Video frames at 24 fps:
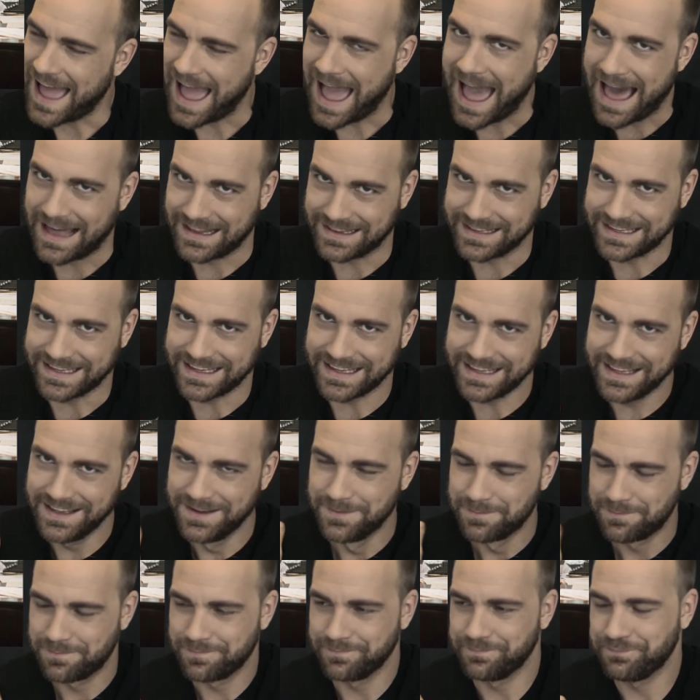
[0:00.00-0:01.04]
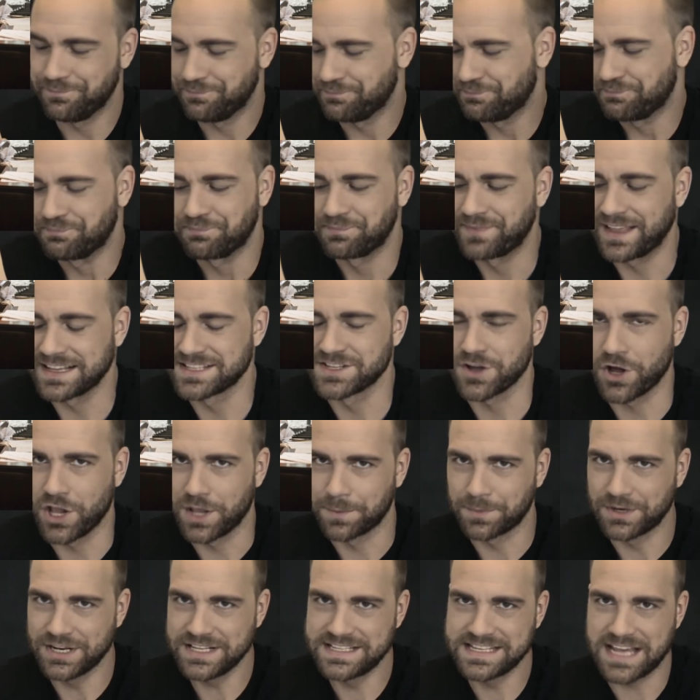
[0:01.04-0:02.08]
Ally. That's all
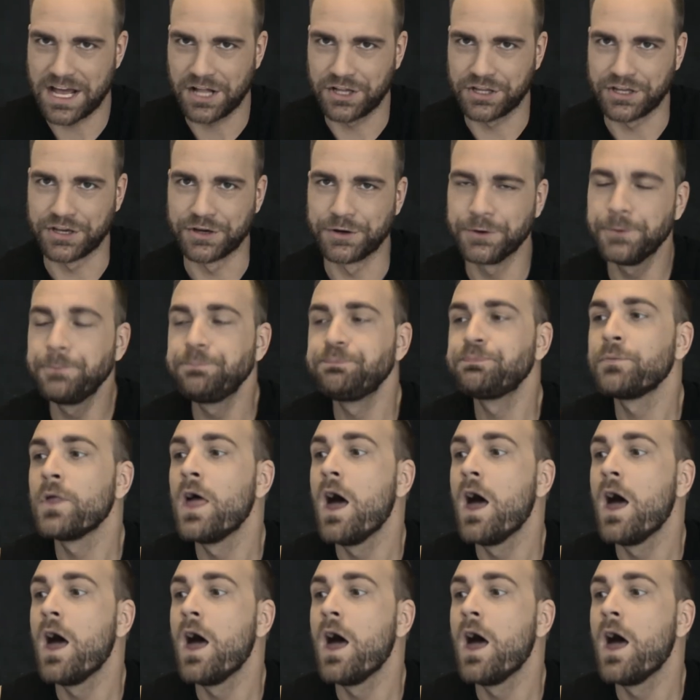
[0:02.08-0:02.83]
I'm gonna tell you.